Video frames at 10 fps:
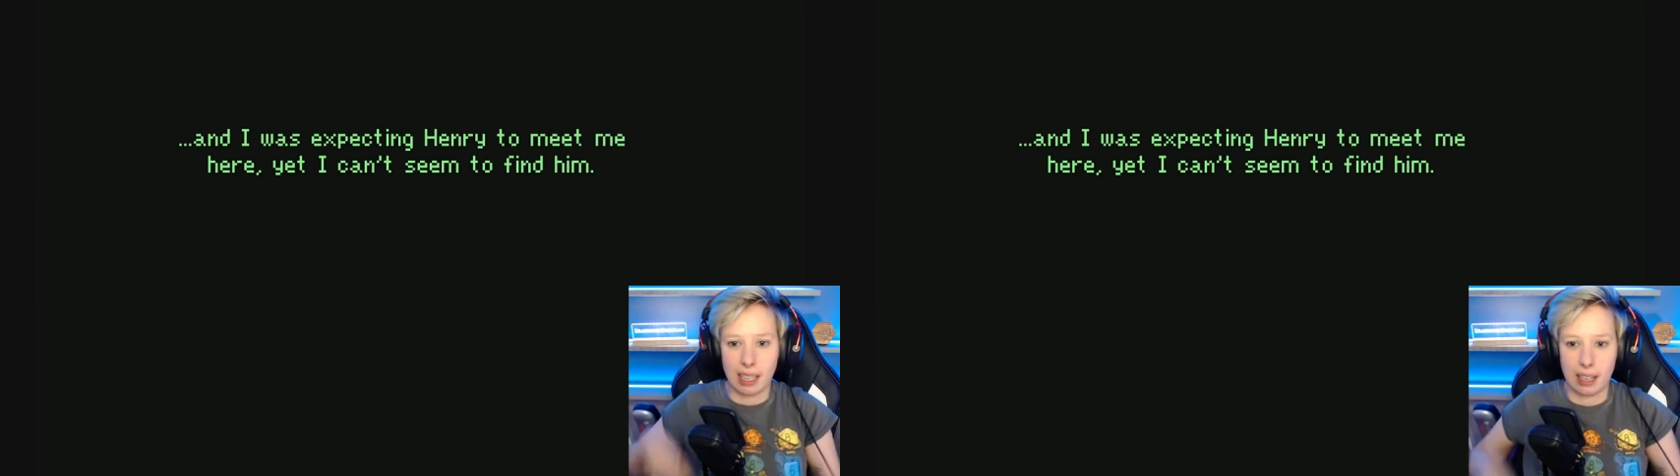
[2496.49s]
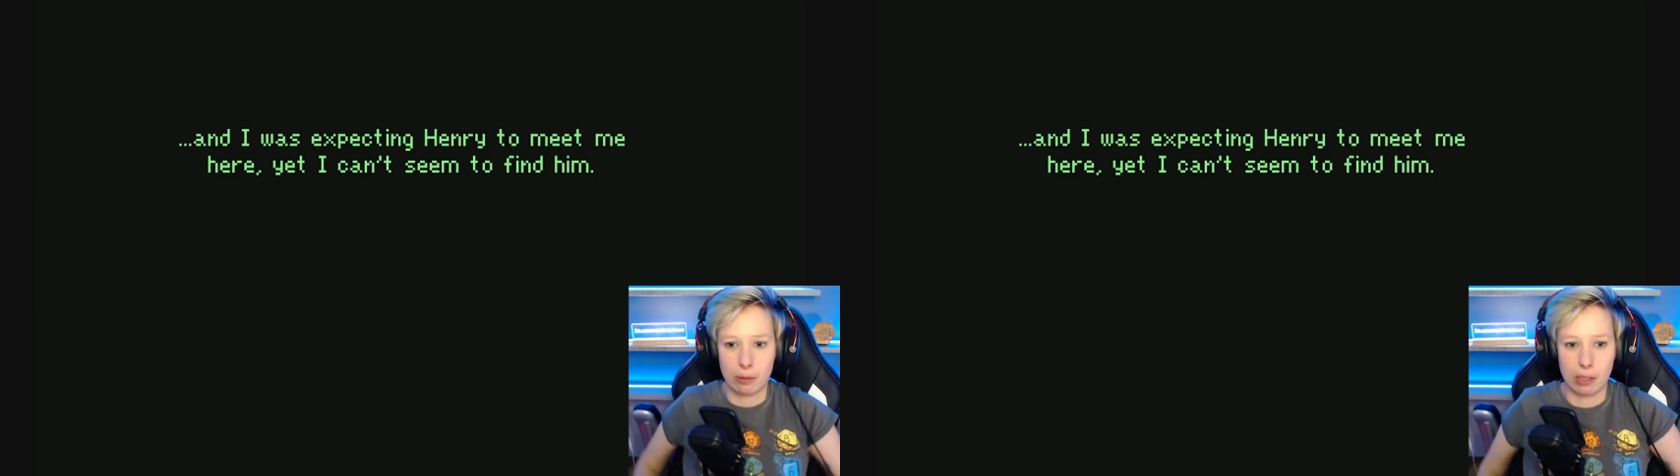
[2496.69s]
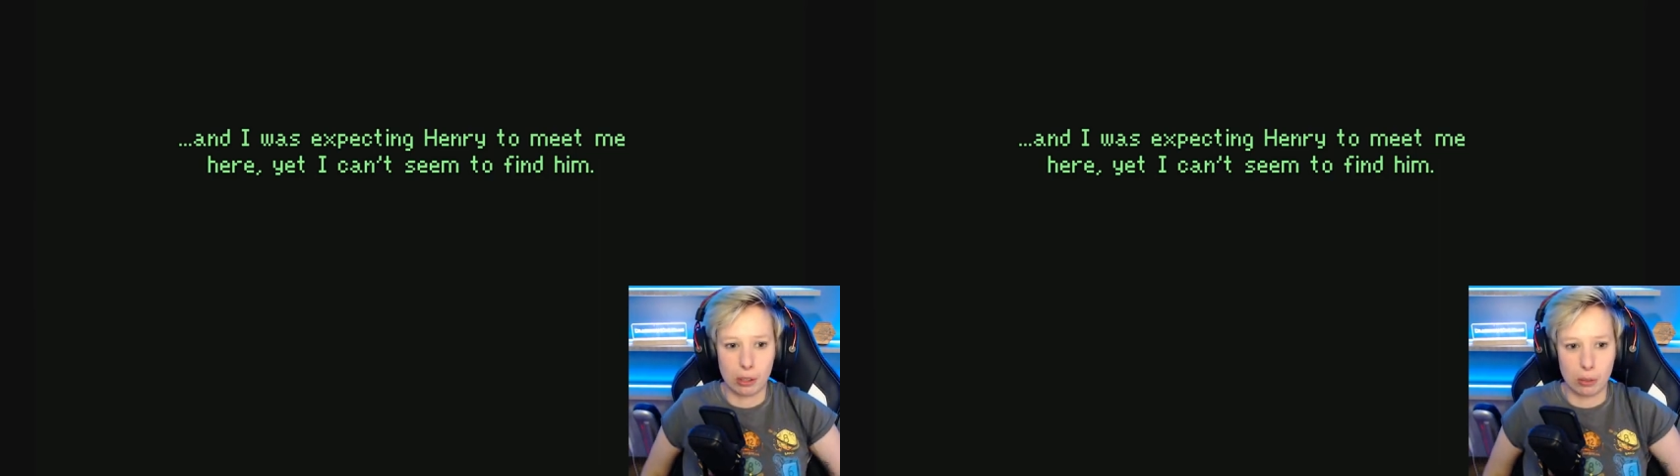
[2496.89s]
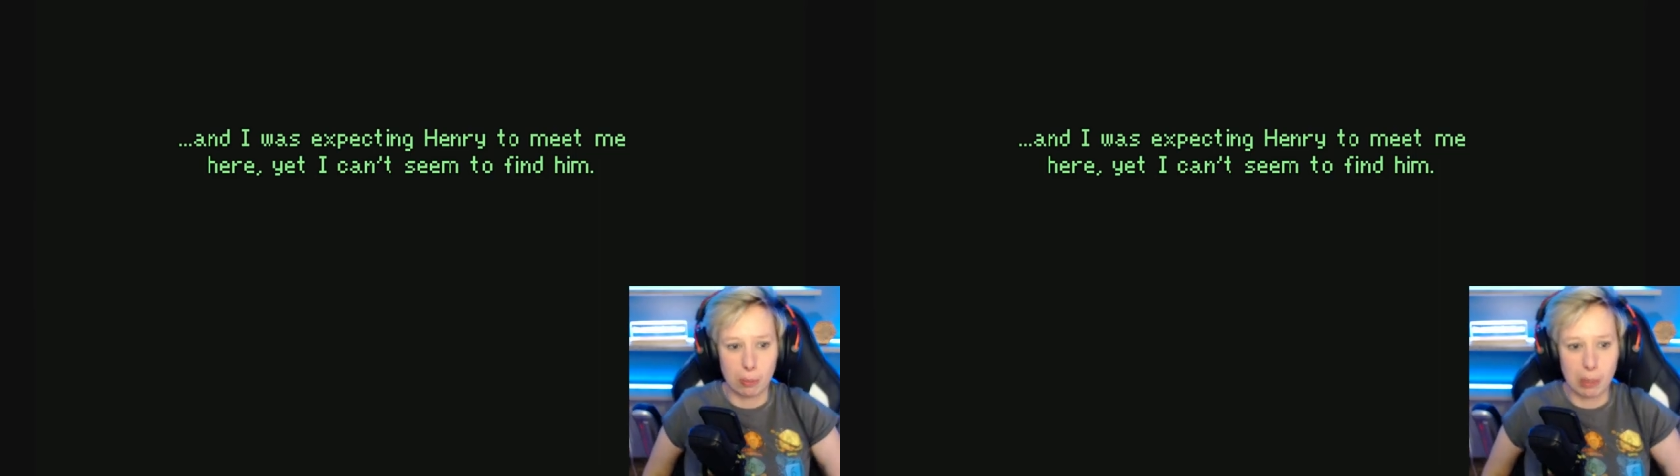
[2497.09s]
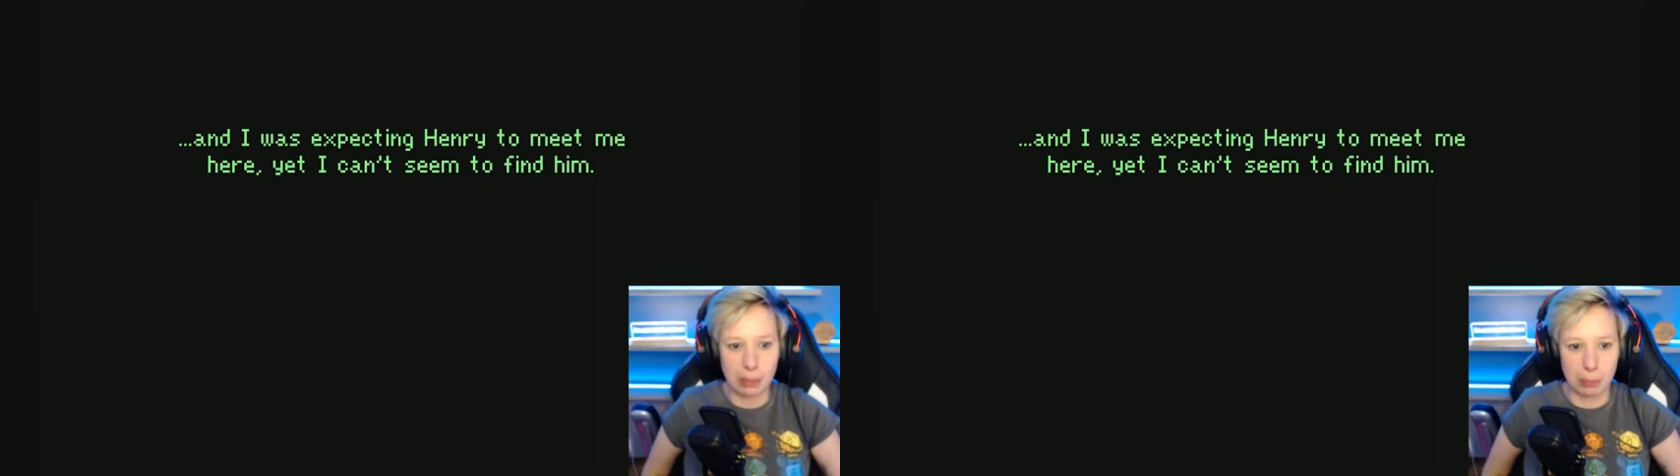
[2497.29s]
Henry to
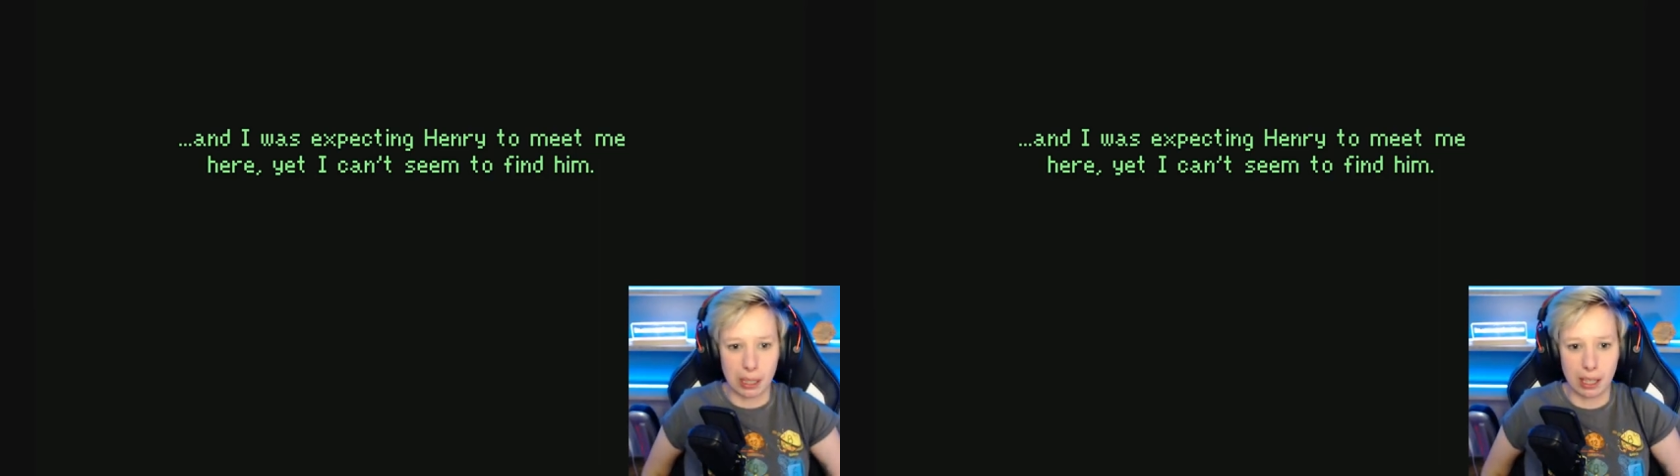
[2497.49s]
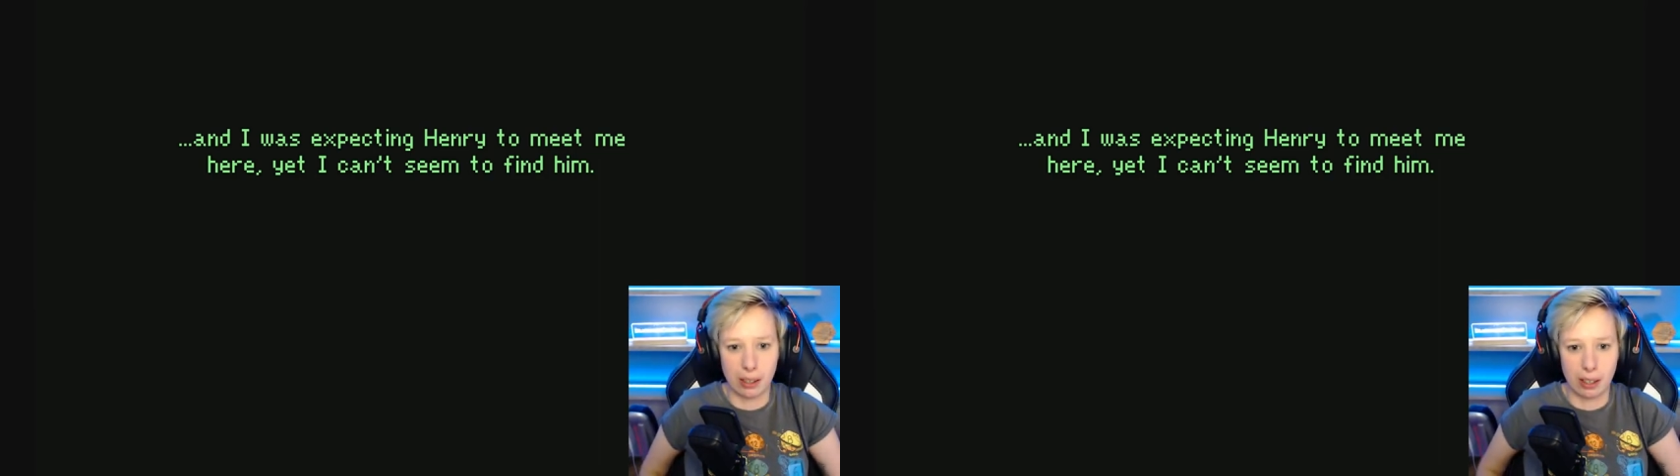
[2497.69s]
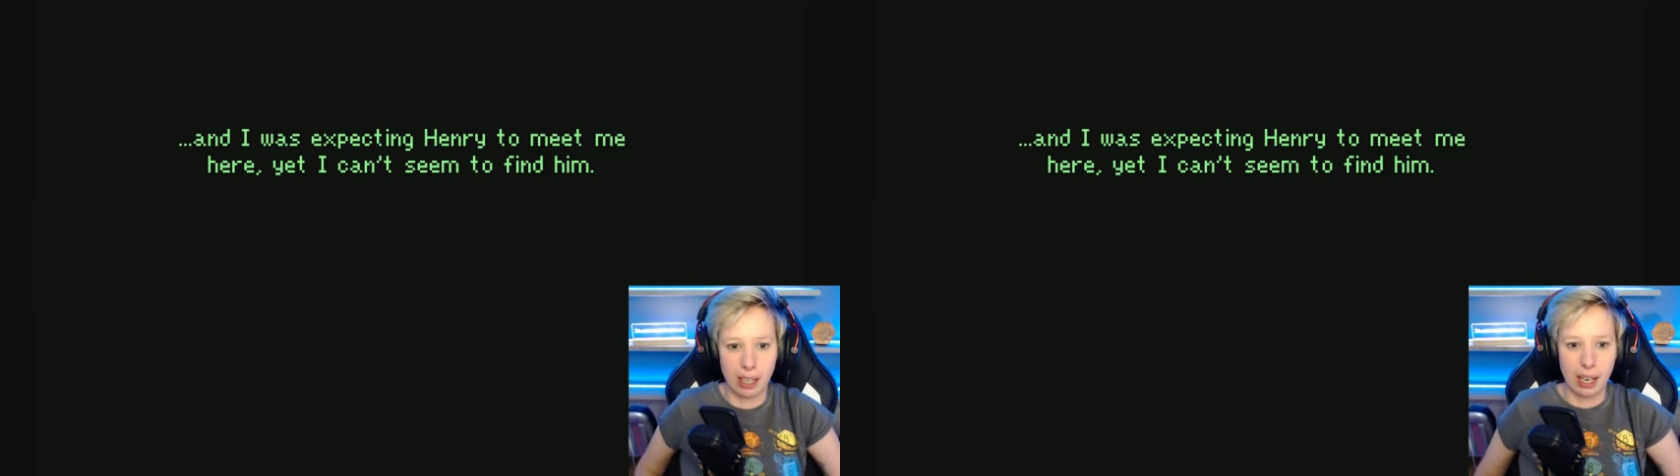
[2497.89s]
meet me here.